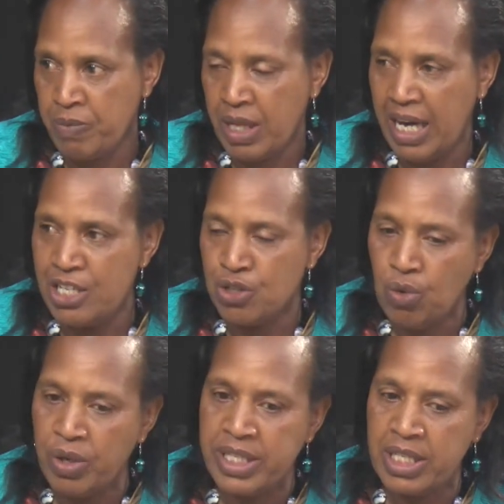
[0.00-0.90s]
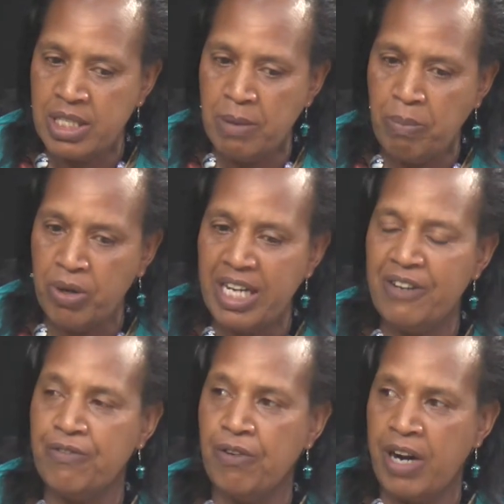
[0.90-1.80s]
And so it is important
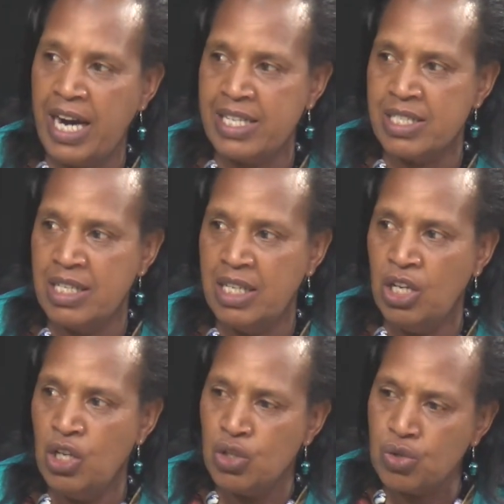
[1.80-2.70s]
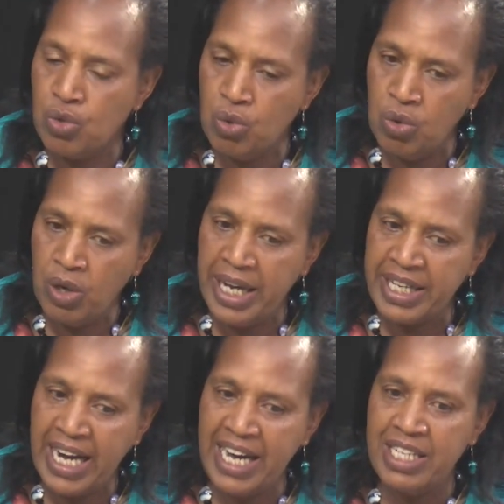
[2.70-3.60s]
for us to
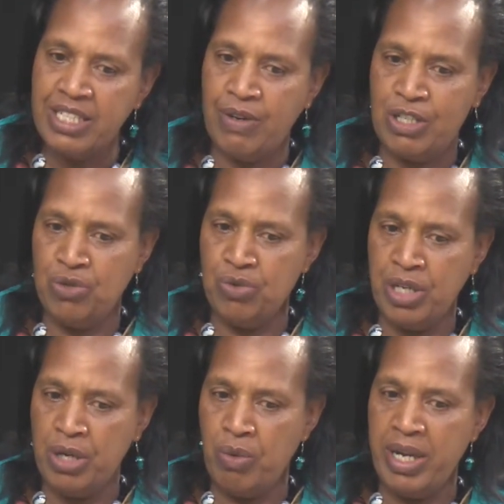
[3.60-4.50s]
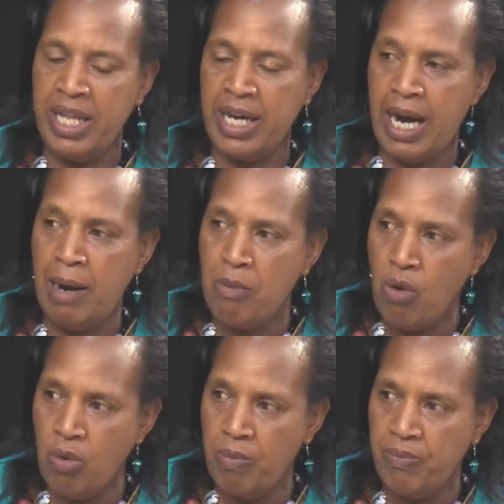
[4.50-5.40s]
encourage our children when they come
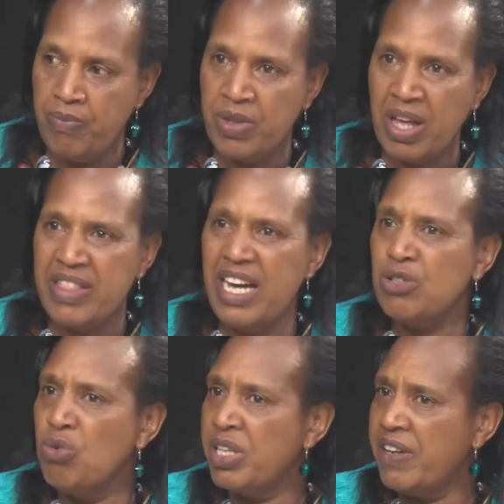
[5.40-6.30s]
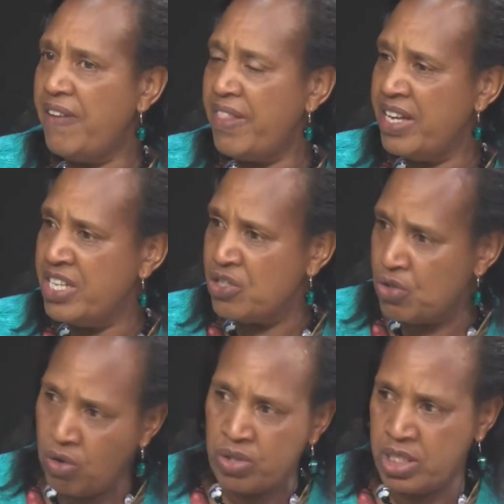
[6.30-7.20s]
home that whatever the
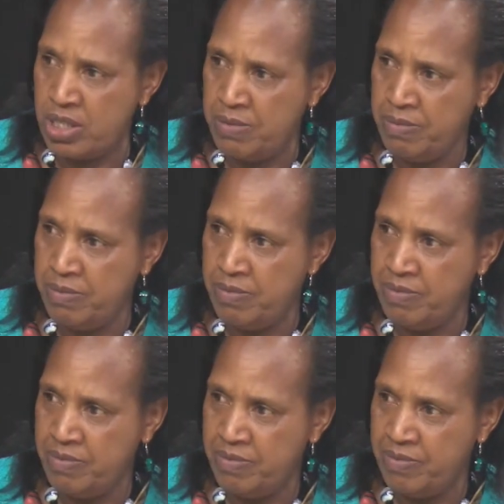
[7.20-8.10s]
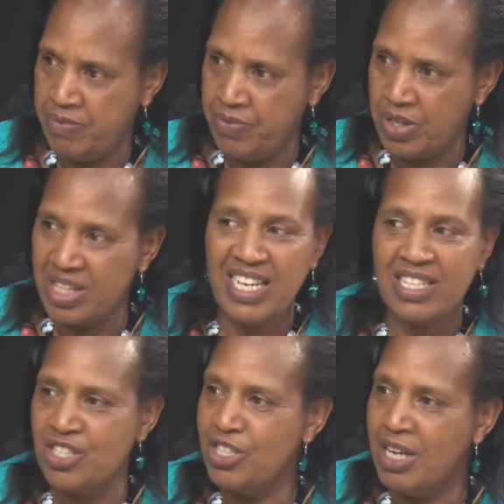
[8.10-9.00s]
results, they are
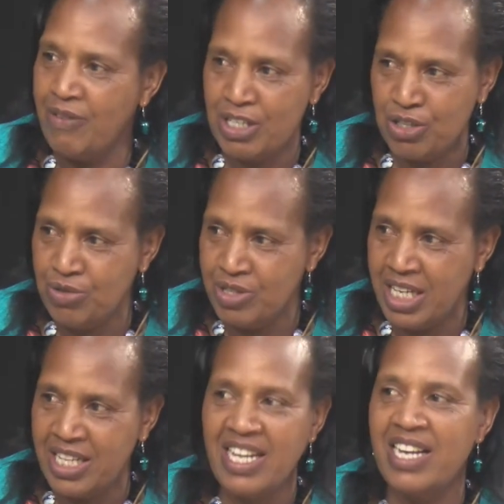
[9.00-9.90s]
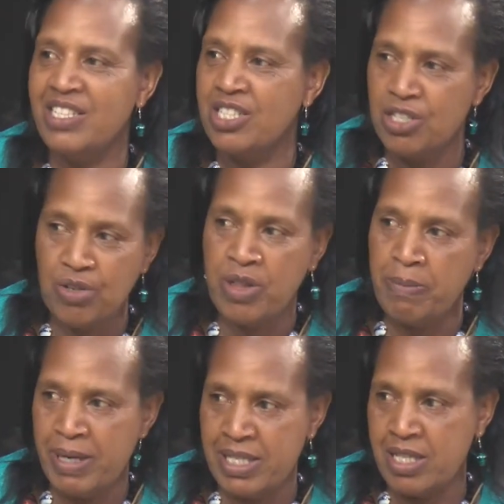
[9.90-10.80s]
still our children, they are still the
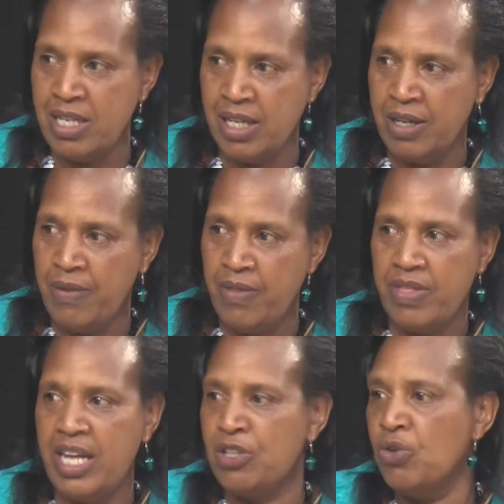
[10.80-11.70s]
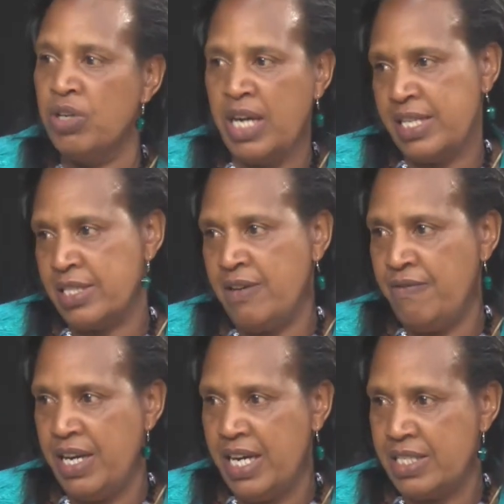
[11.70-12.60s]
best thing that God has
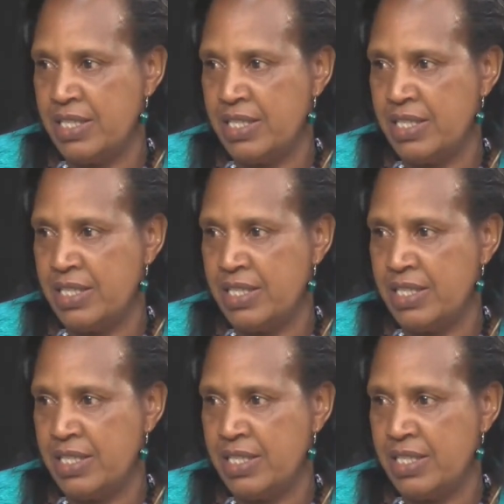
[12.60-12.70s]
given us.